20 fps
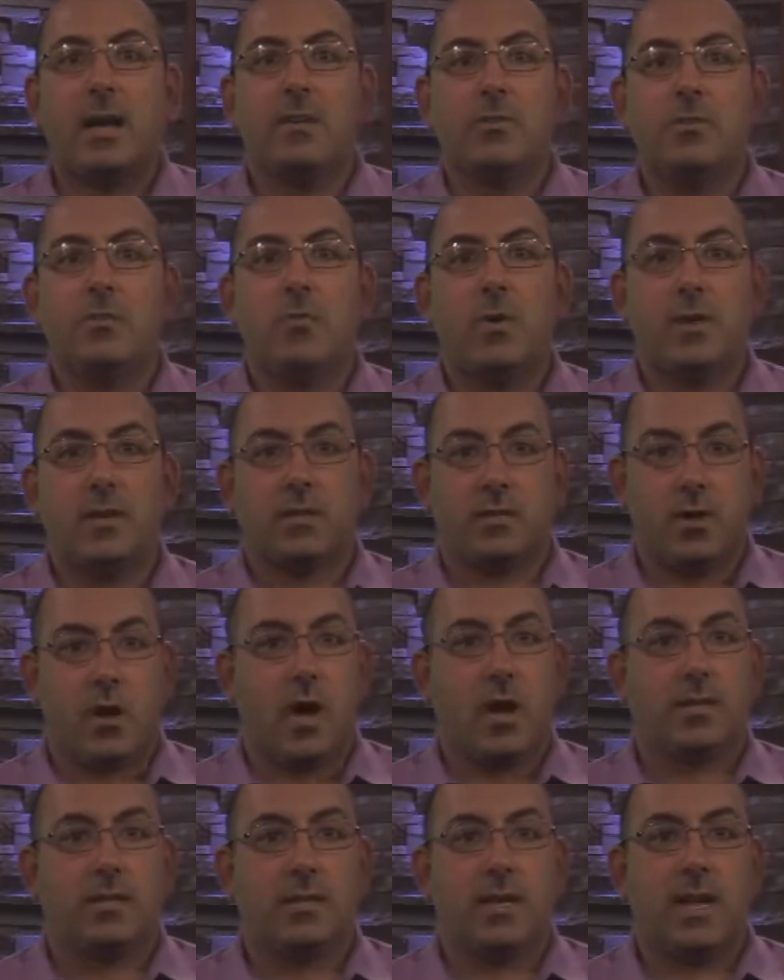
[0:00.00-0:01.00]
I do want to
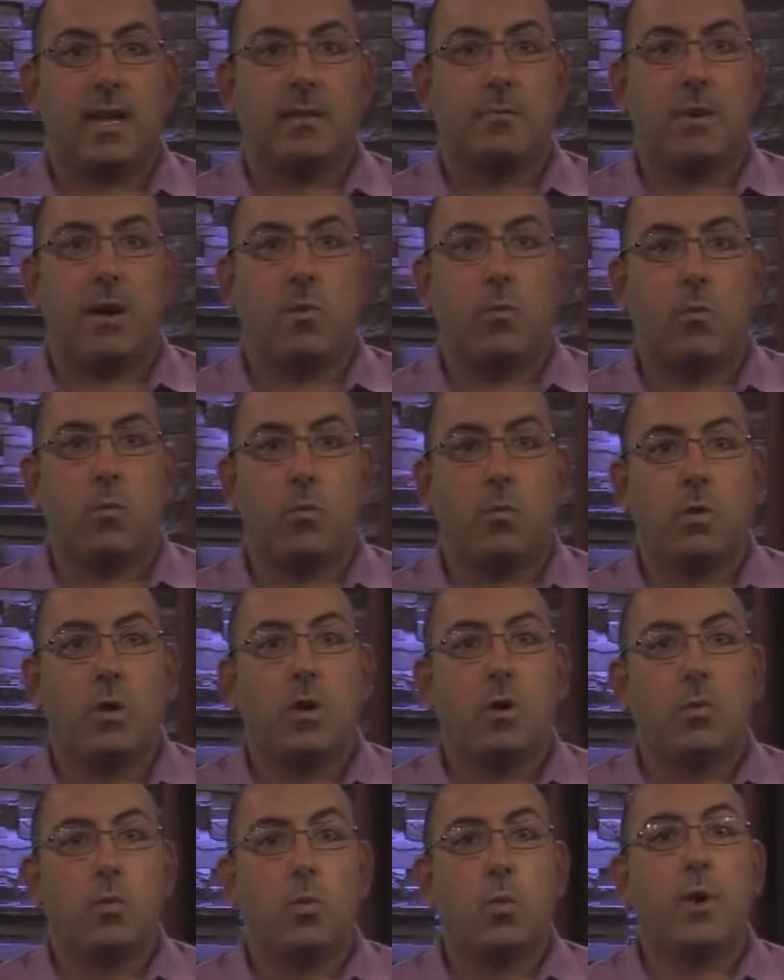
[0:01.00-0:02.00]
talk today about
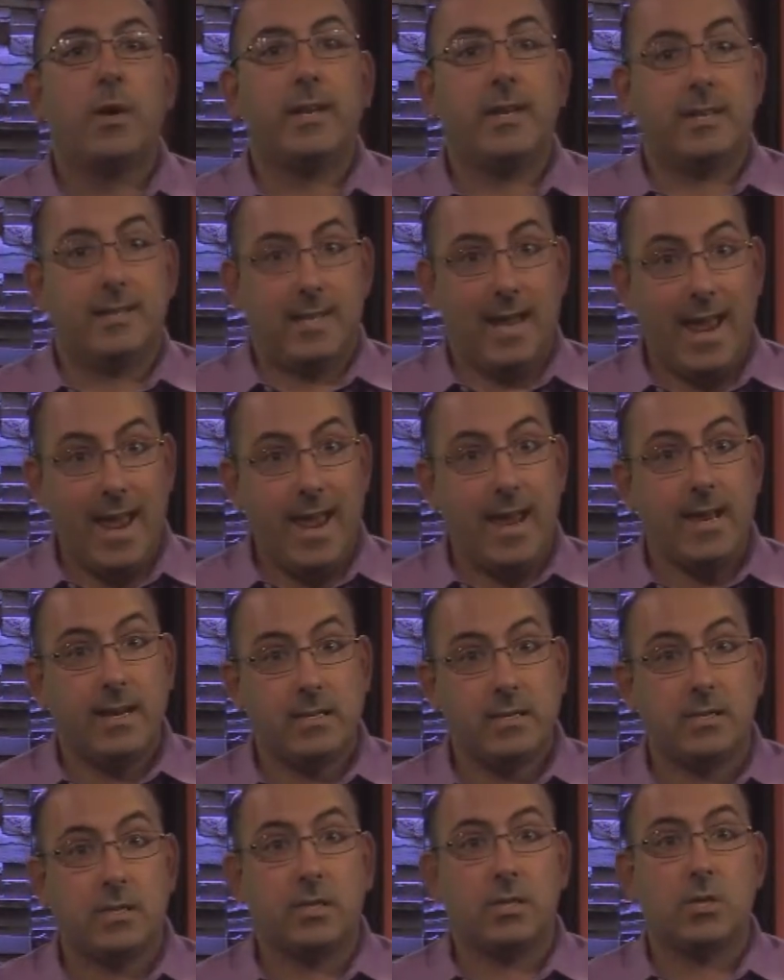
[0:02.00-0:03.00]
what it
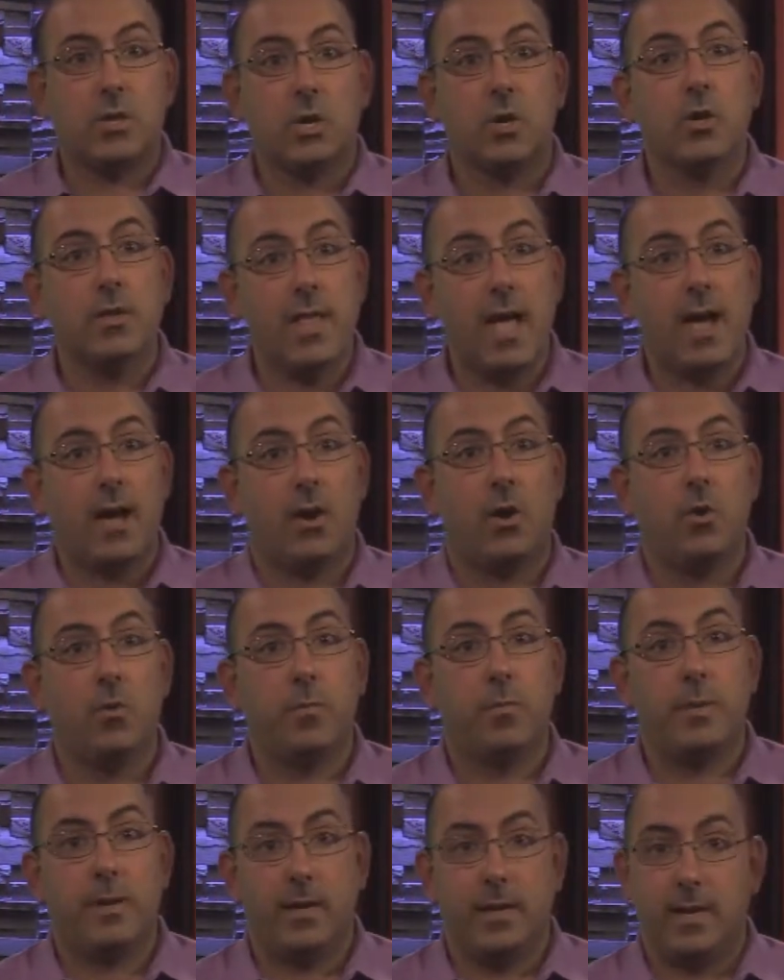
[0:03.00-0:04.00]
takes to turn that
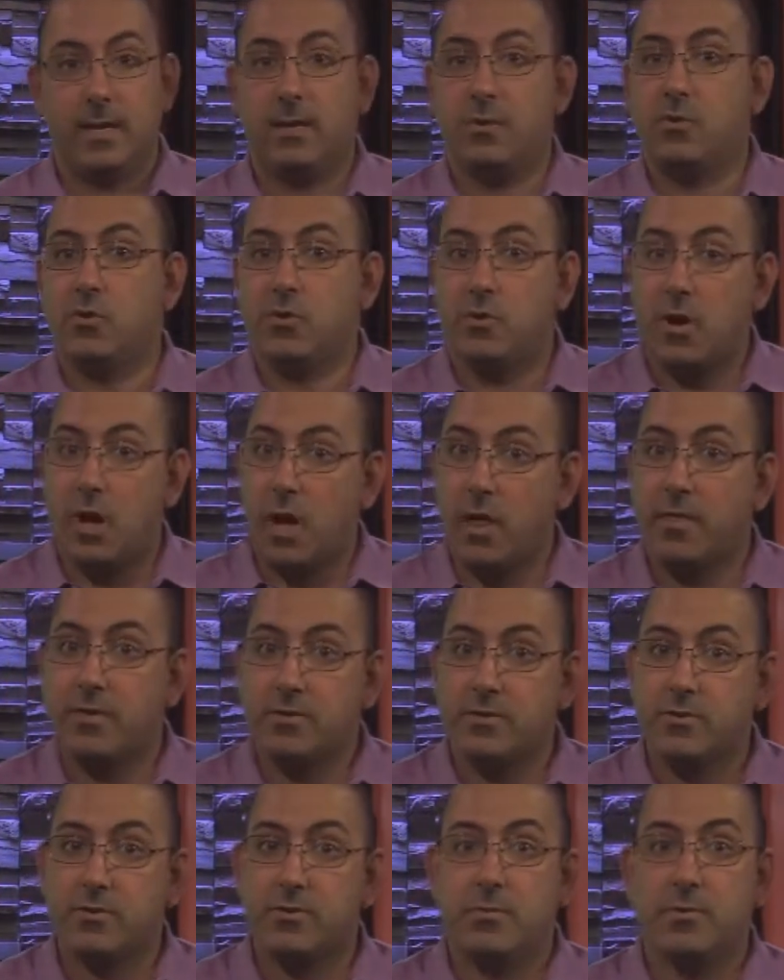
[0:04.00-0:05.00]
hope in
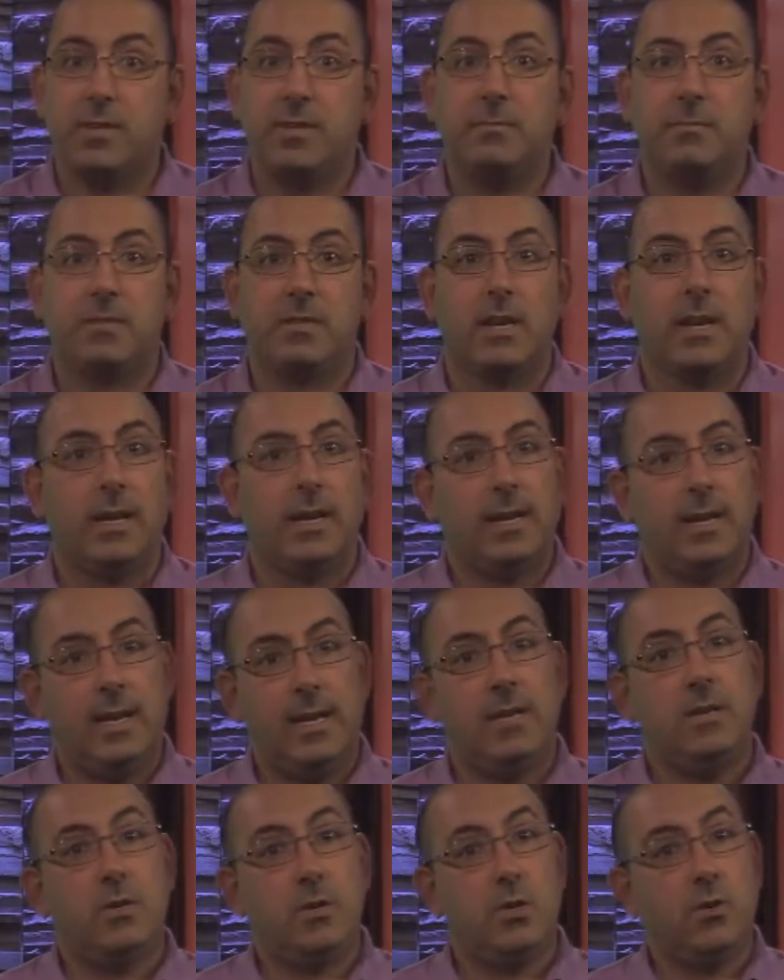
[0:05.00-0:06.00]
others' dreams
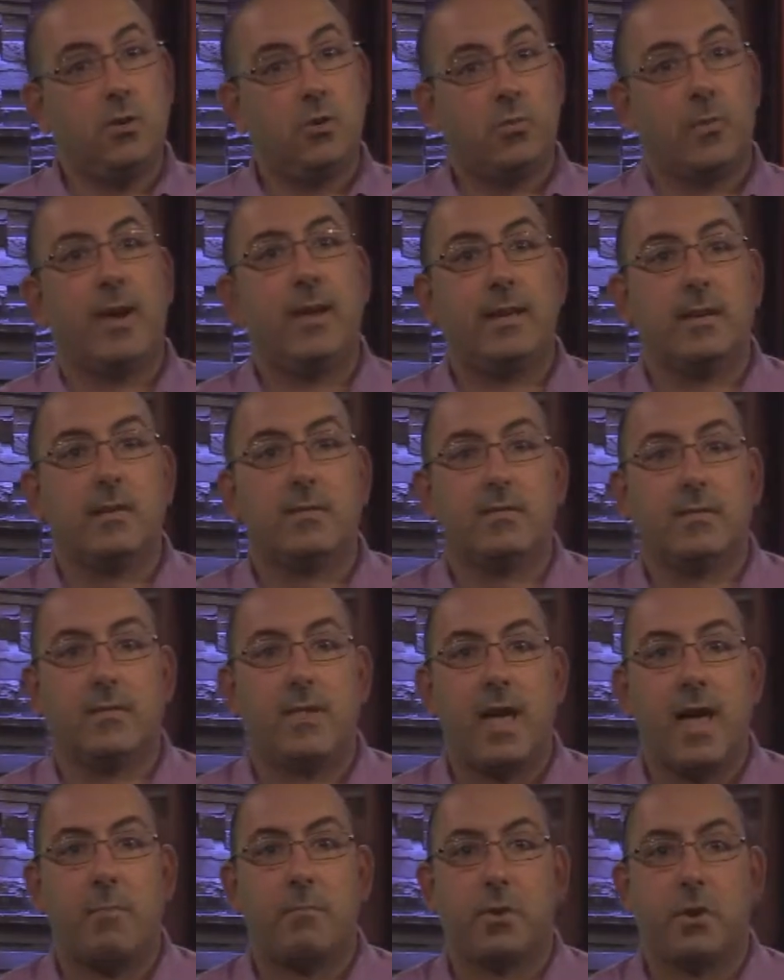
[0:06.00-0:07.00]
into greatness for
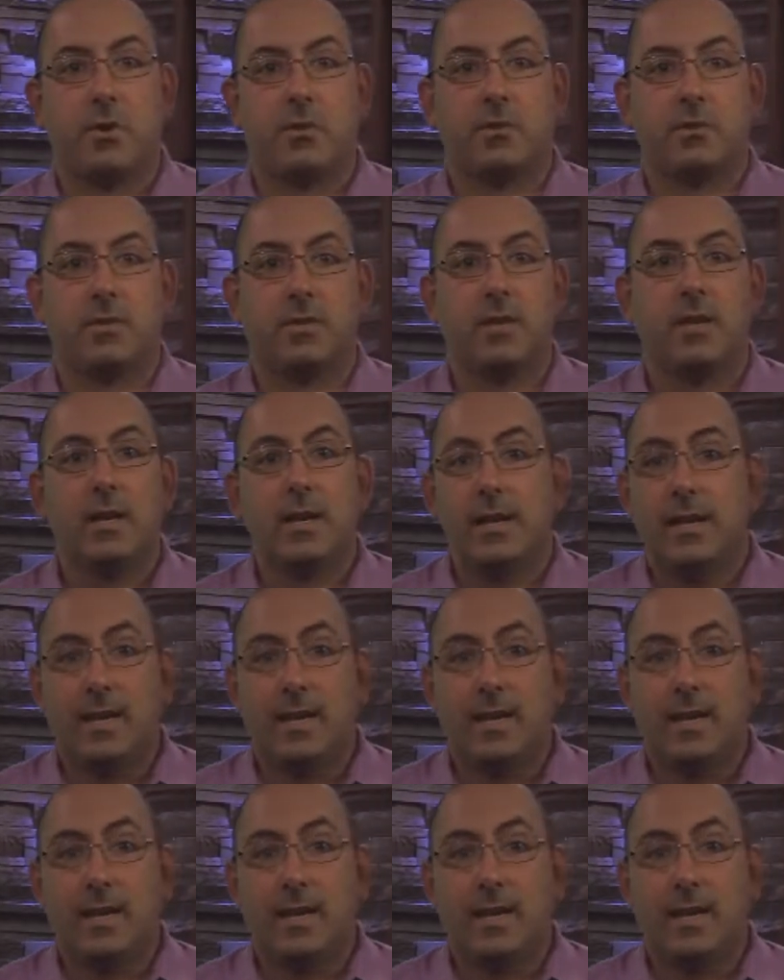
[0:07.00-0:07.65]
that person.